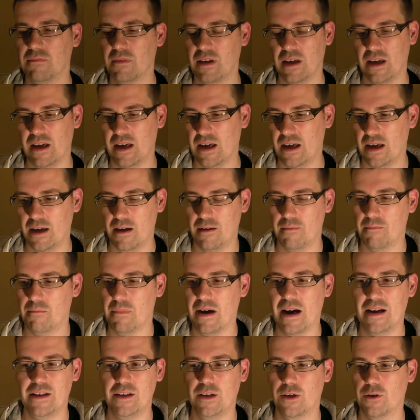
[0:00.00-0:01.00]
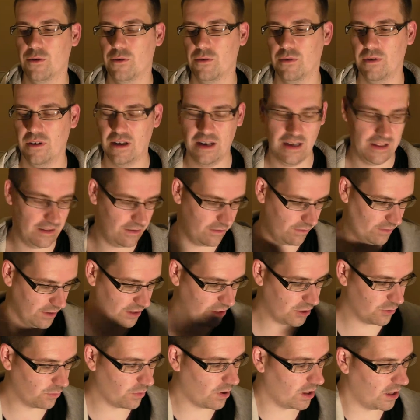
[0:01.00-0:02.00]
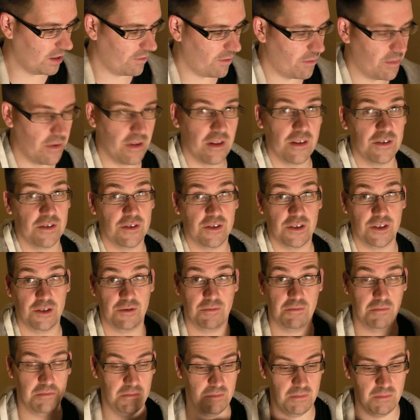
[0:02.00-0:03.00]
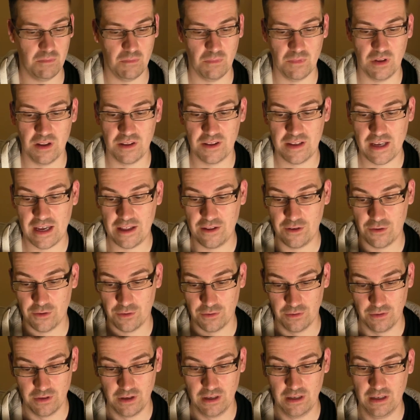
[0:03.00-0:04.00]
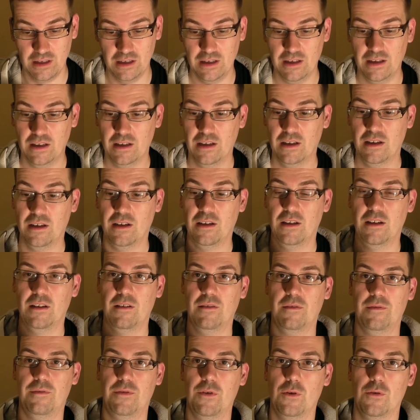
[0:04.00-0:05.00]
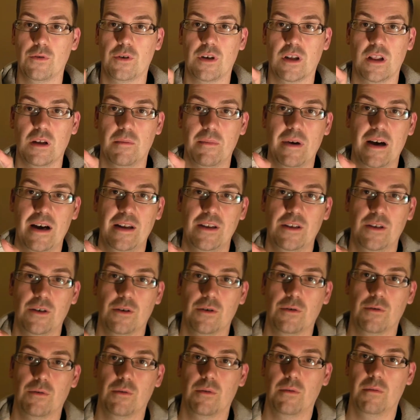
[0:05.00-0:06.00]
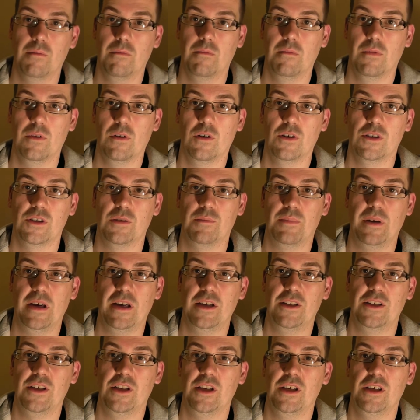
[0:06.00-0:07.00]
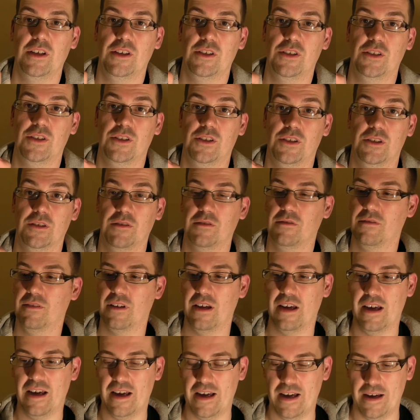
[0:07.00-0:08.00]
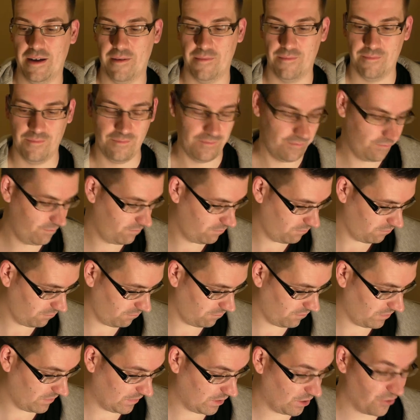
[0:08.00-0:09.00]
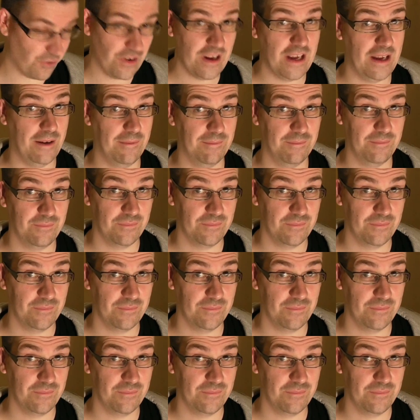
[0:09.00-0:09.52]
manual, and this is what I love about this Nintendo. Full colour manual, lots of pages, great.